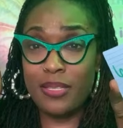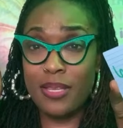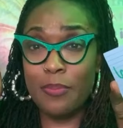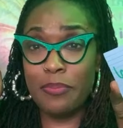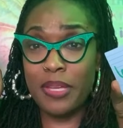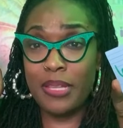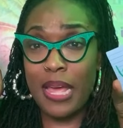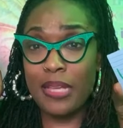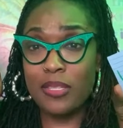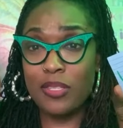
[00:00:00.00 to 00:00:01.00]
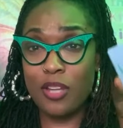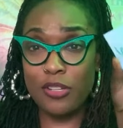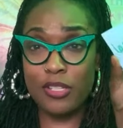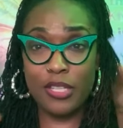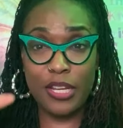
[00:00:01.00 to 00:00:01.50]
something that
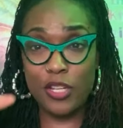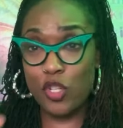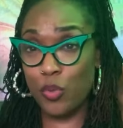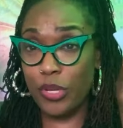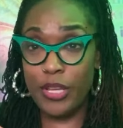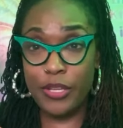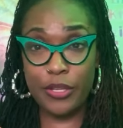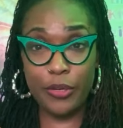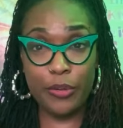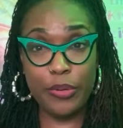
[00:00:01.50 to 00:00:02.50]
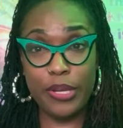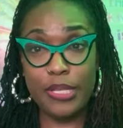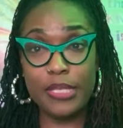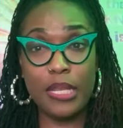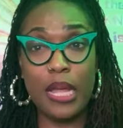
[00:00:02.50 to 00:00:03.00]
starts to intrigue you
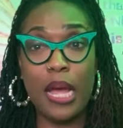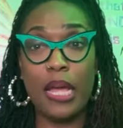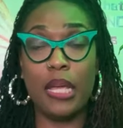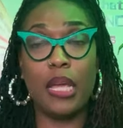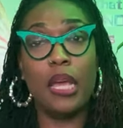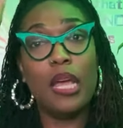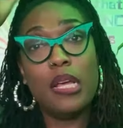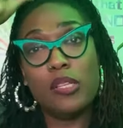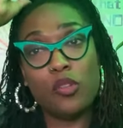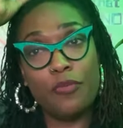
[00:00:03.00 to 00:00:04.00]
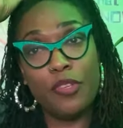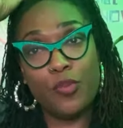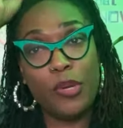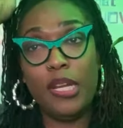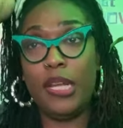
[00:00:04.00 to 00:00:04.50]
into, like, so if
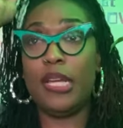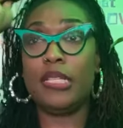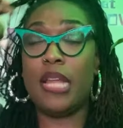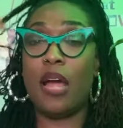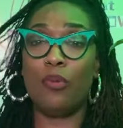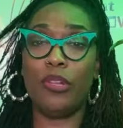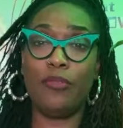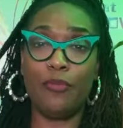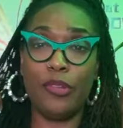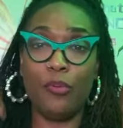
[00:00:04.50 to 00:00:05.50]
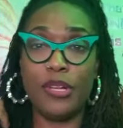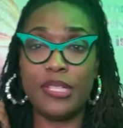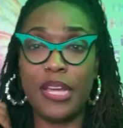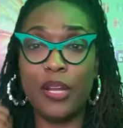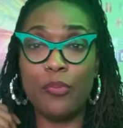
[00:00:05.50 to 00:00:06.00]
this reading is not really fully
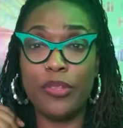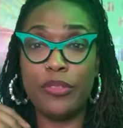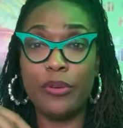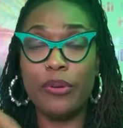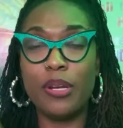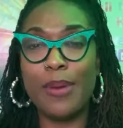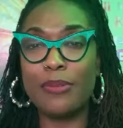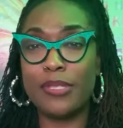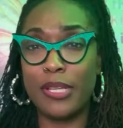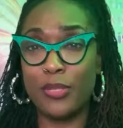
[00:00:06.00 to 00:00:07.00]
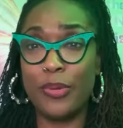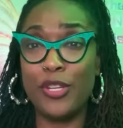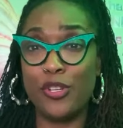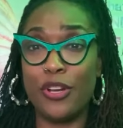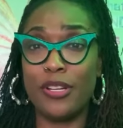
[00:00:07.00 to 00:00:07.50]
resonating with you, in about 6
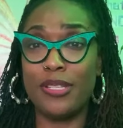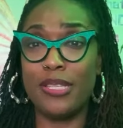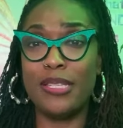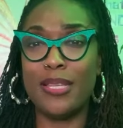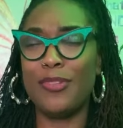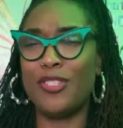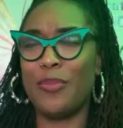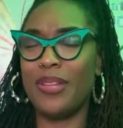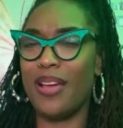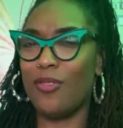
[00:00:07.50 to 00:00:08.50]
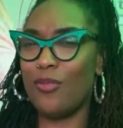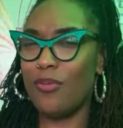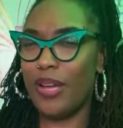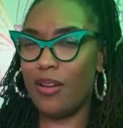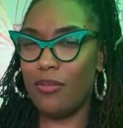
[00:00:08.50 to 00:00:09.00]
weeks, you're going to see something that's going to be like, oh,
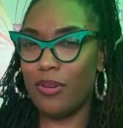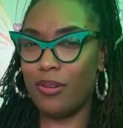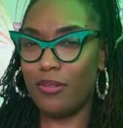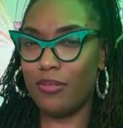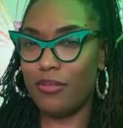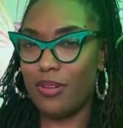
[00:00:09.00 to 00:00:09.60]
wait, hold on.